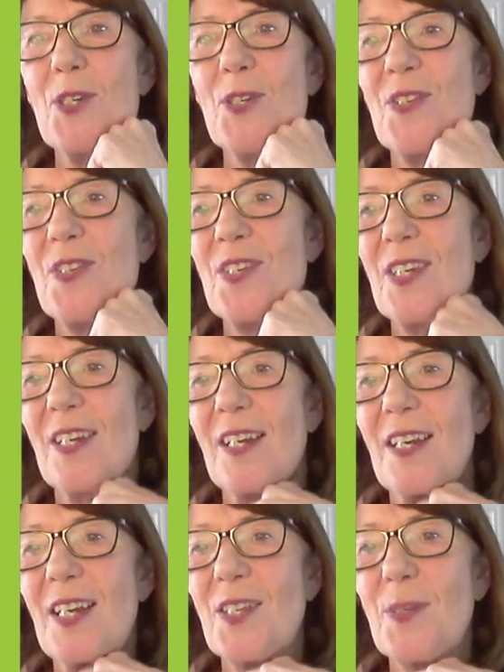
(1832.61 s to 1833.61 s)
just
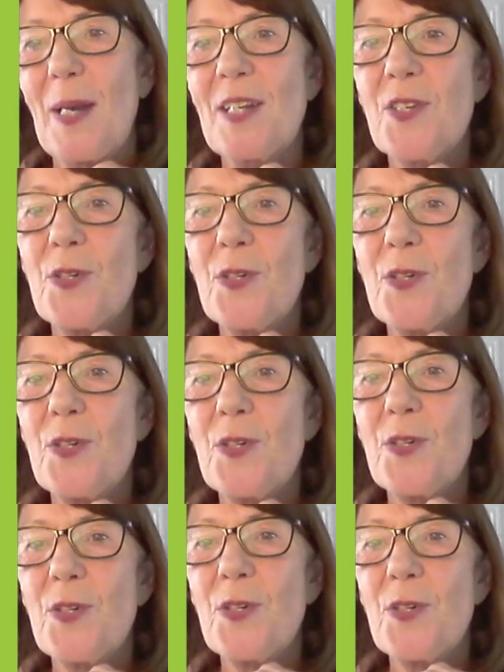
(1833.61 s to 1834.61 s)
as I don't
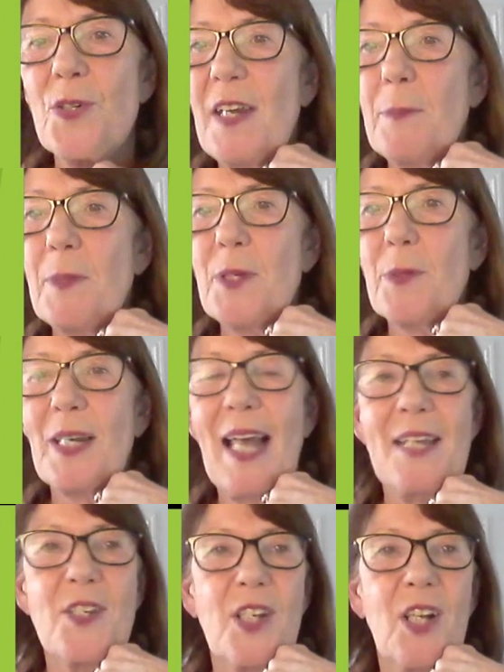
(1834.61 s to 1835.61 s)
know if anybody
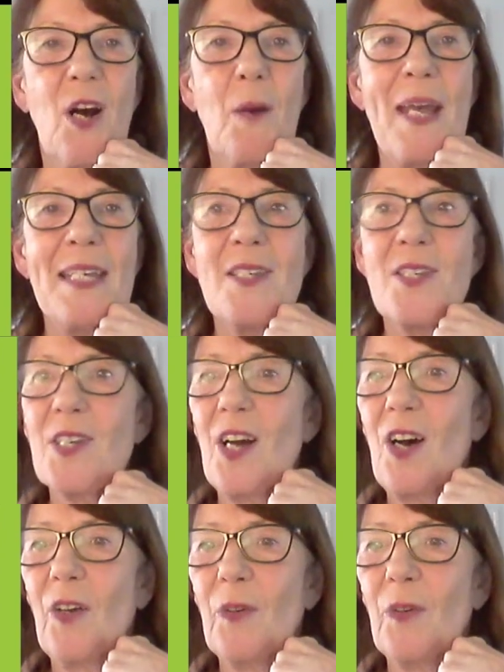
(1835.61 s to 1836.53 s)
would like to comment